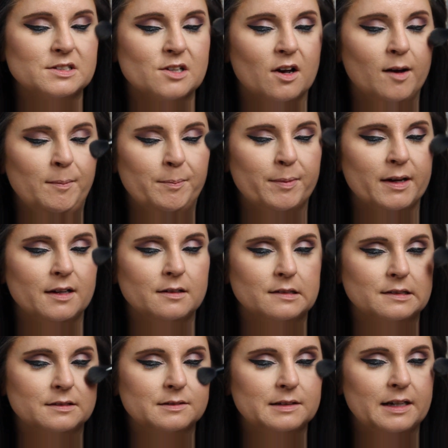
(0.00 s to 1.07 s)
Then I
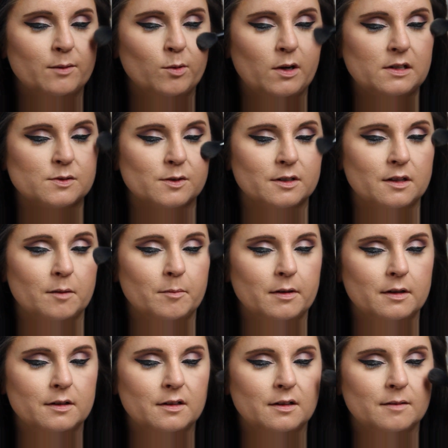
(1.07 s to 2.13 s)
added a little bit of a
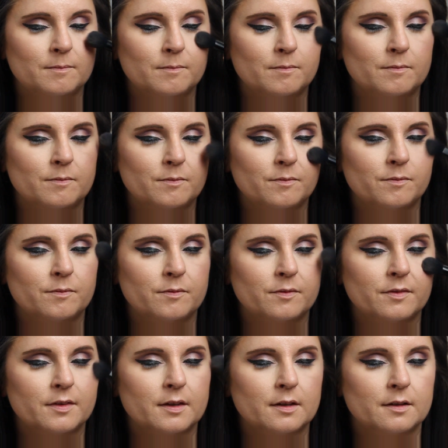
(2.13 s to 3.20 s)
highlight using
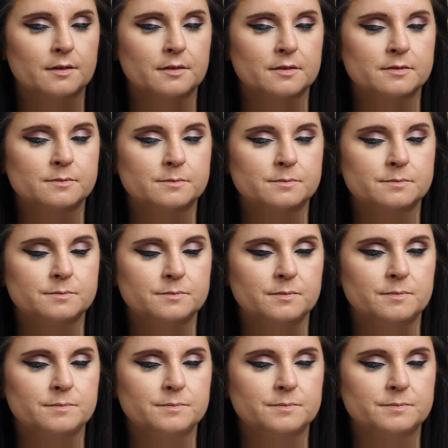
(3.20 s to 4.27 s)
Jaclyn Hill's
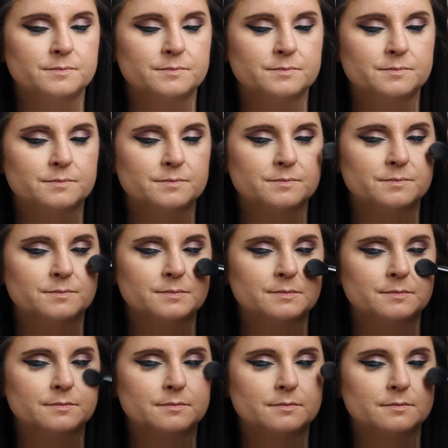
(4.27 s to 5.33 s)
Champagne Pop.
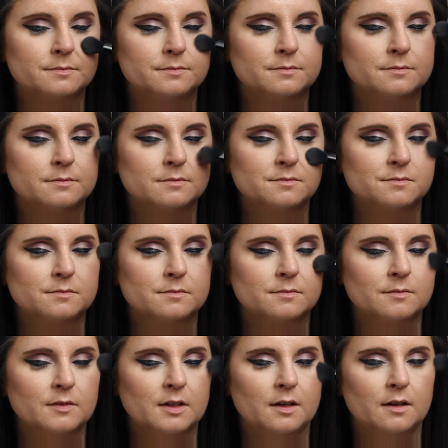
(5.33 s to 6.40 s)
I didn't want to
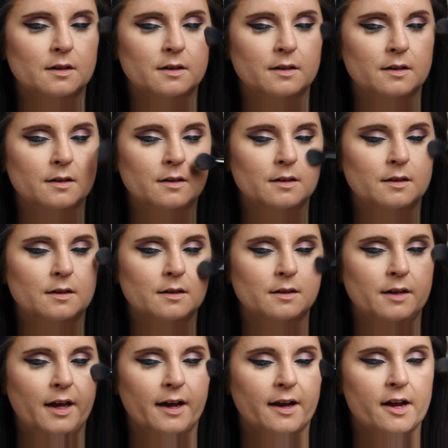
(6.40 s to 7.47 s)
add too much because
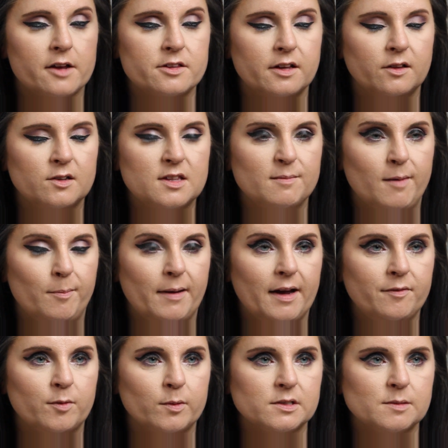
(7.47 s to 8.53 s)
Michelle does have quite
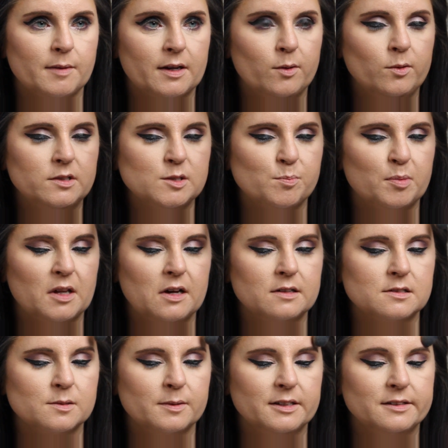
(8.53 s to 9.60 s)
oily skin, and I knew
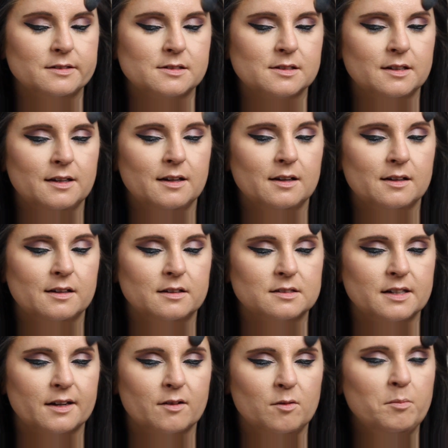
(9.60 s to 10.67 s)
that throughout the day she would get a
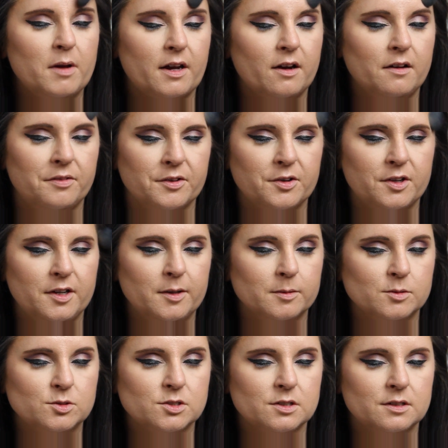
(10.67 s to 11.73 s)
little bit of her own
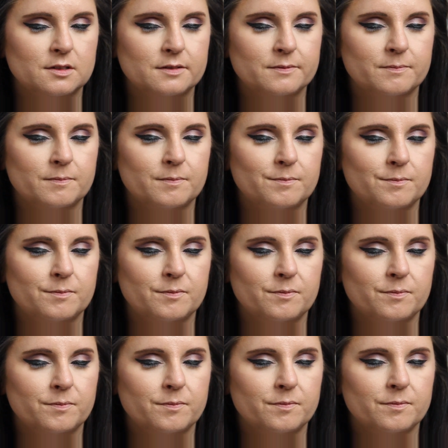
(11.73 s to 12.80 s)
natural glow,
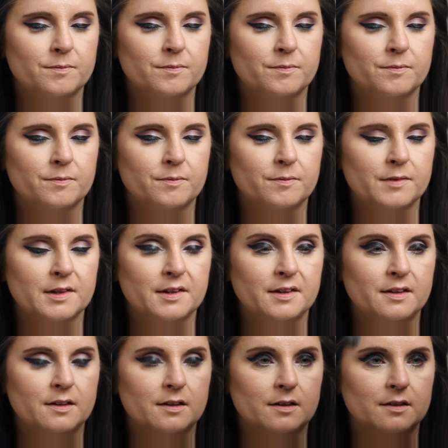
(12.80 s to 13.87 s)
but I did want to add something
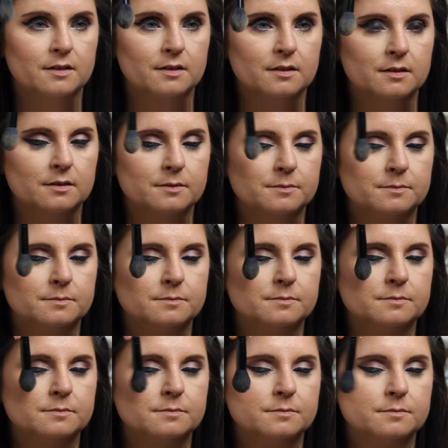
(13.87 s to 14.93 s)
a little special and
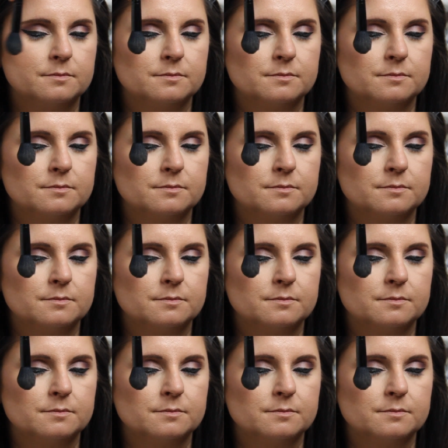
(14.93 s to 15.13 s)
sparkly.